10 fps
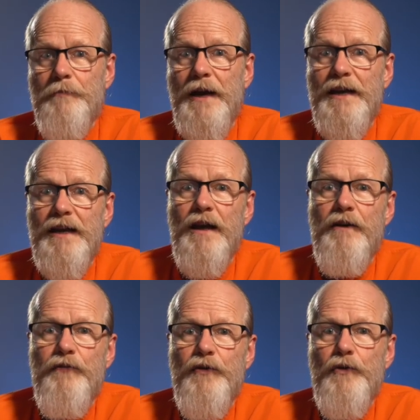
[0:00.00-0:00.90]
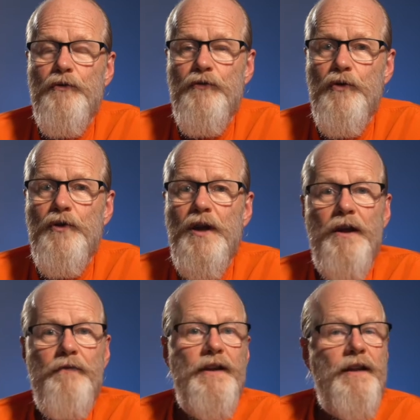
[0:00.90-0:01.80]
meaning food
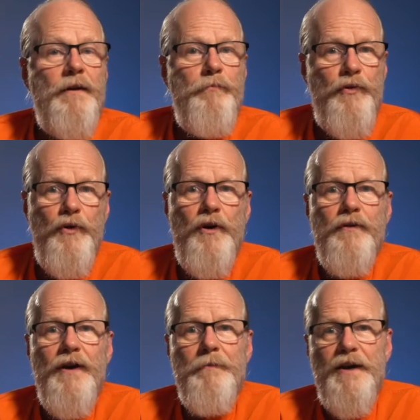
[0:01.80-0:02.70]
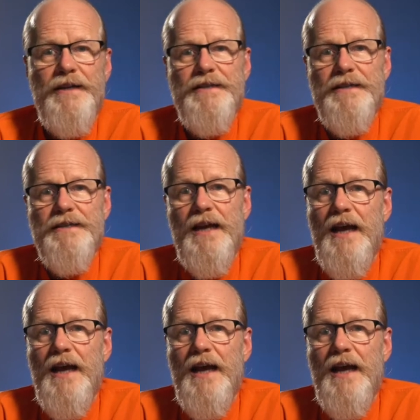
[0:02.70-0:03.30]
with pure vibrations,